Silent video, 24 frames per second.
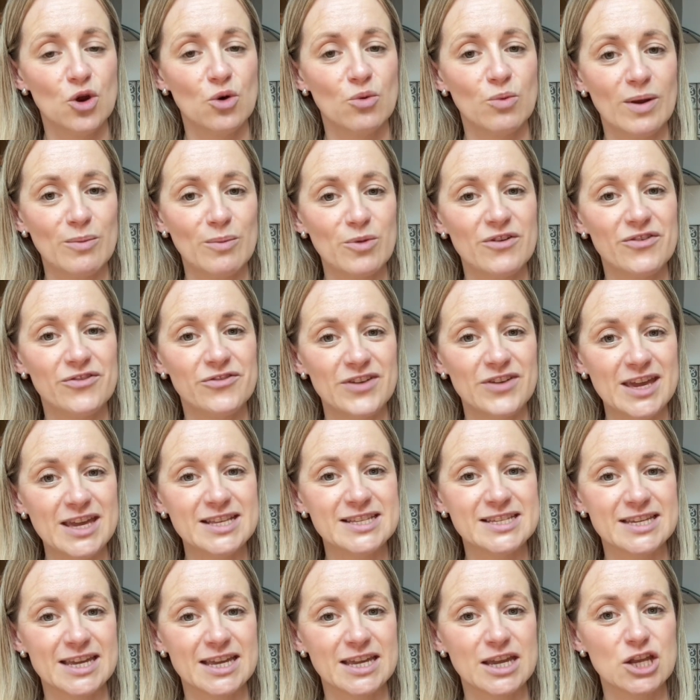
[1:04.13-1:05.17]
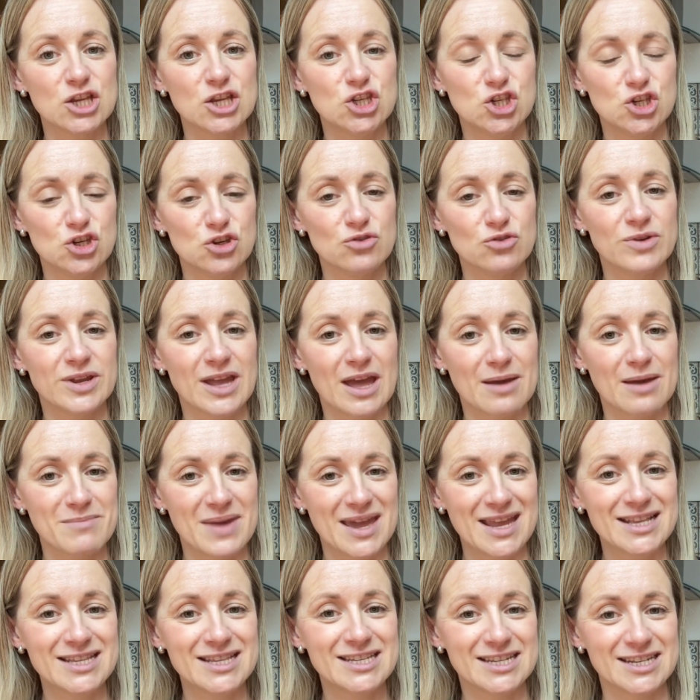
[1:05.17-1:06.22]
when we're feeding during a
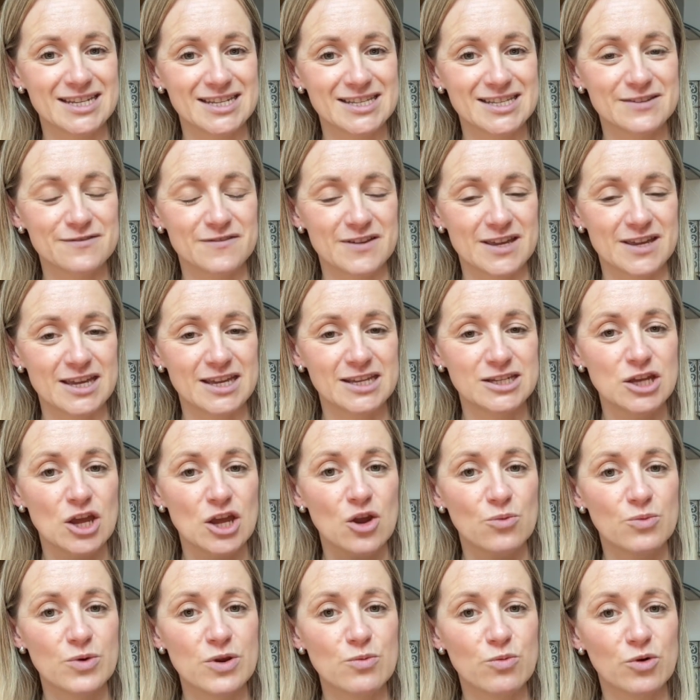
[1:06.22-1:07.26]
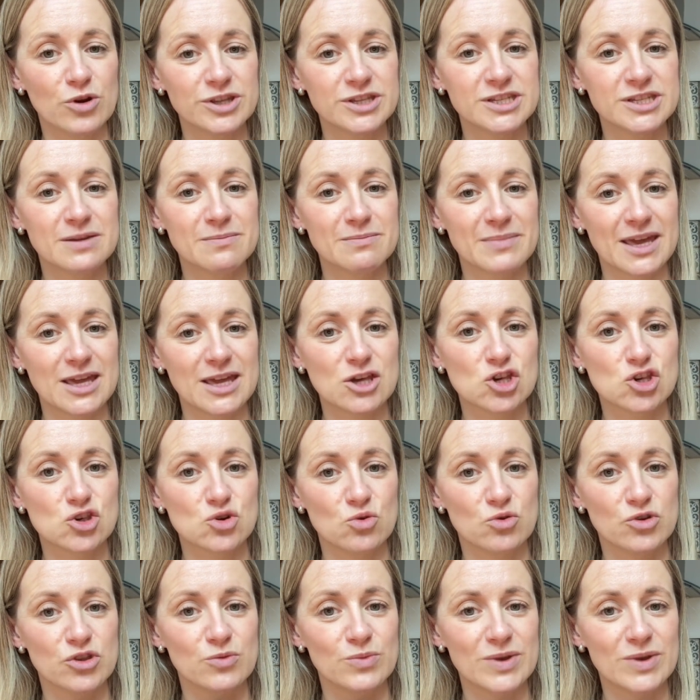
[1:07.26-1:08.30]
maintenance feed, we want to make sure
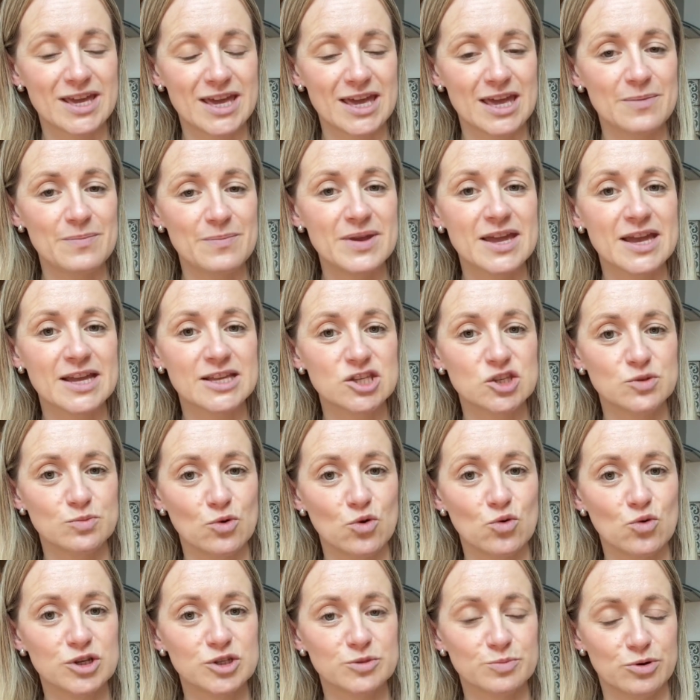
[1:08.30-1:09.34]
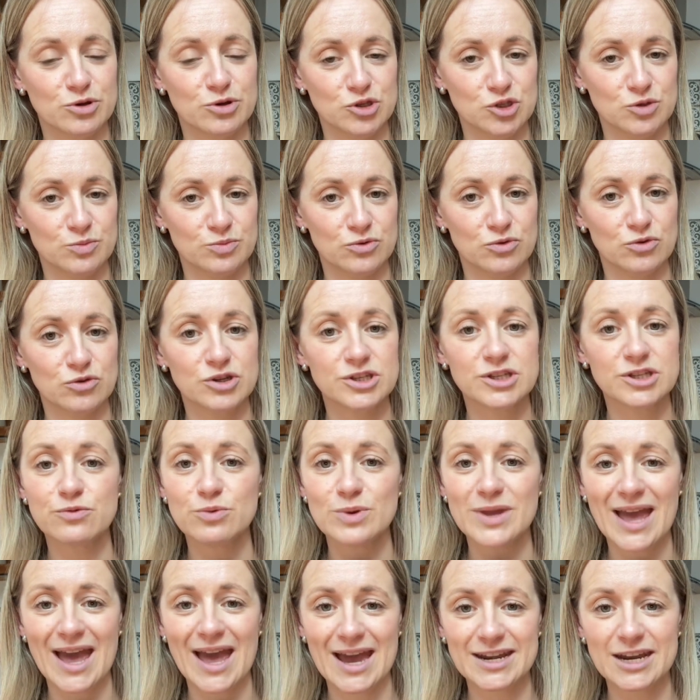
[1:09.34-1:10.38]
that we're keeping it as small as possible, because if we
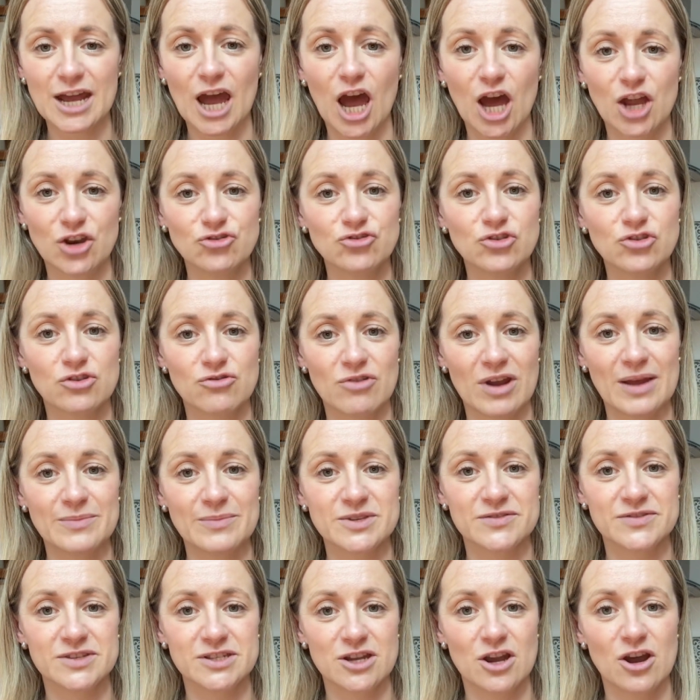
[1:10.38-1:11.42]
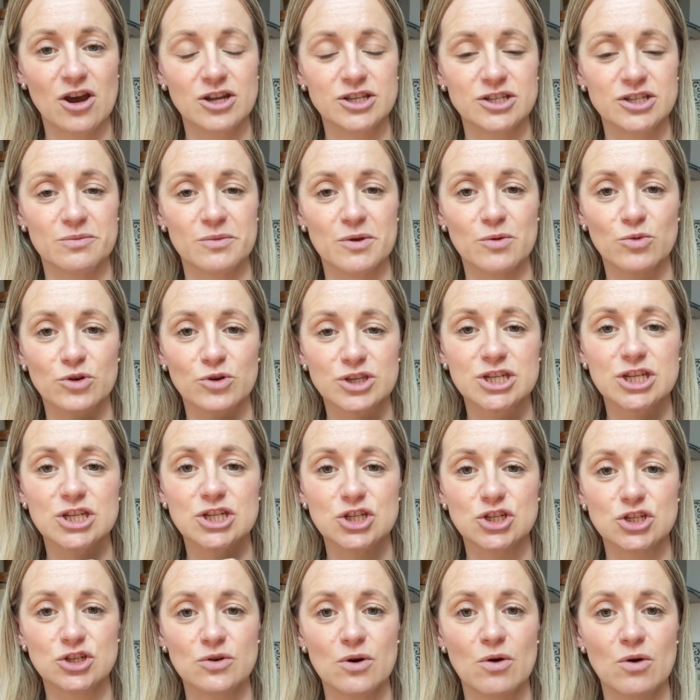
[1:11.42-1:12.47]
had 100 grams of starter and we wanted to
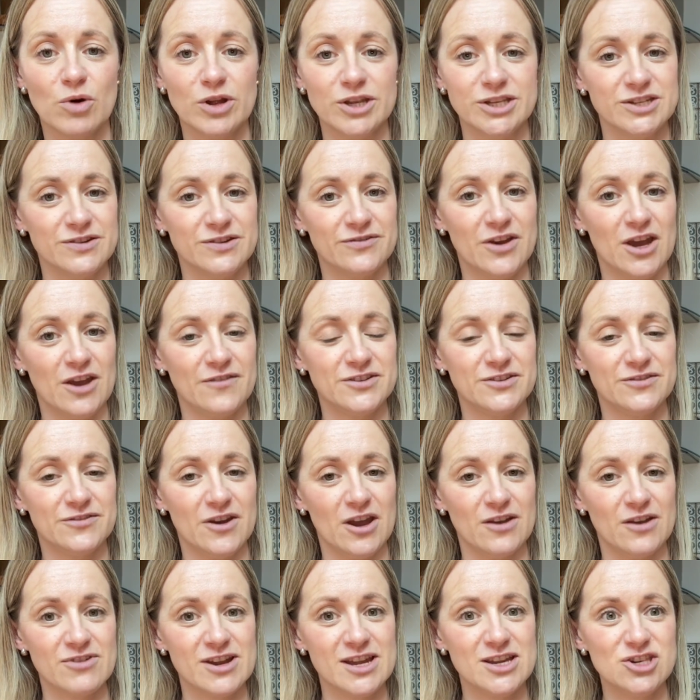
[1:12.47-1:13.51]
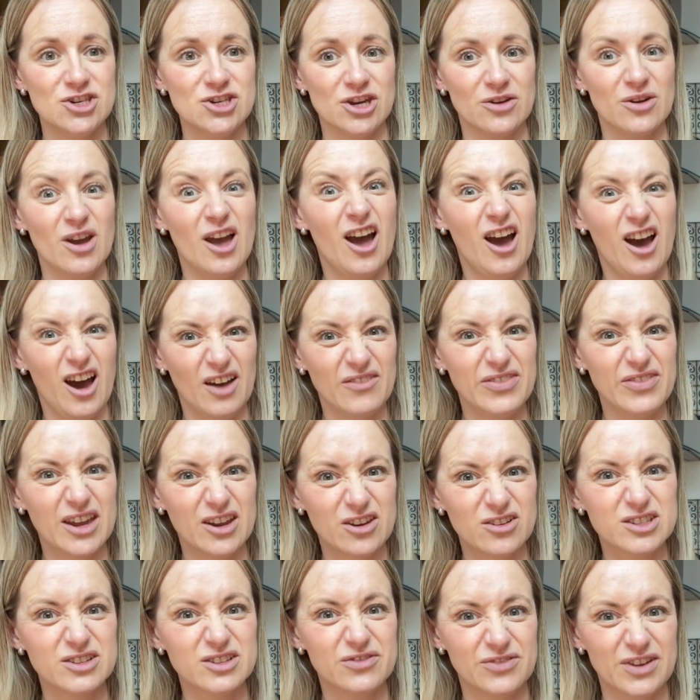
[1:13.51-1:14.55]
do a 1:5:5 ratio, I've then got
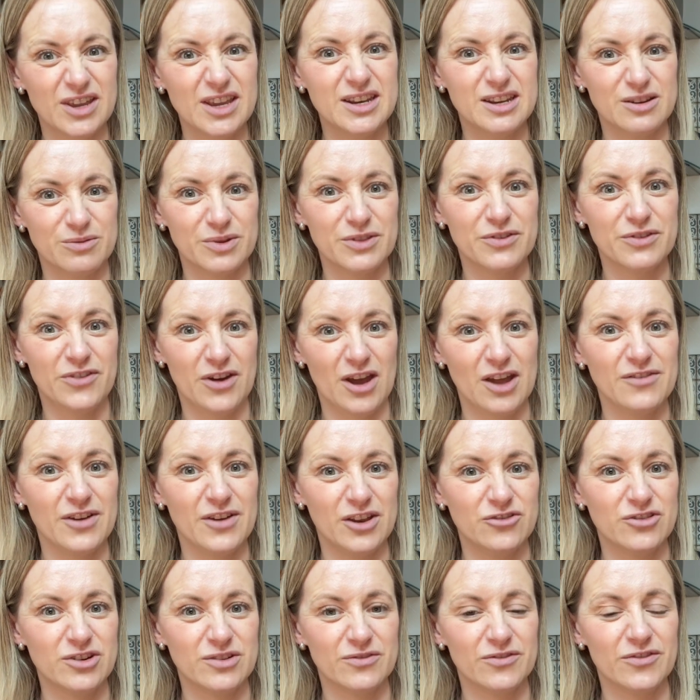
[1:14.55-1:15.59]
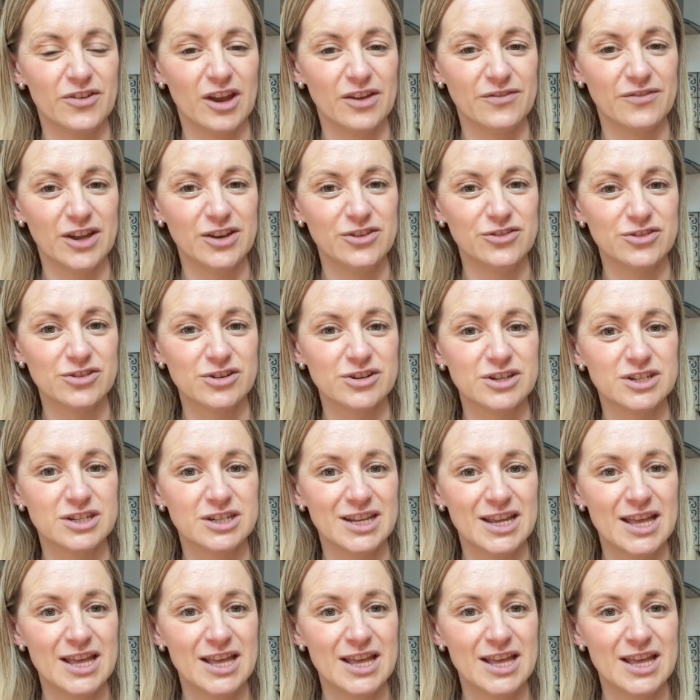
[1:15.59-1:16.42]
to feed it with 500 and 500.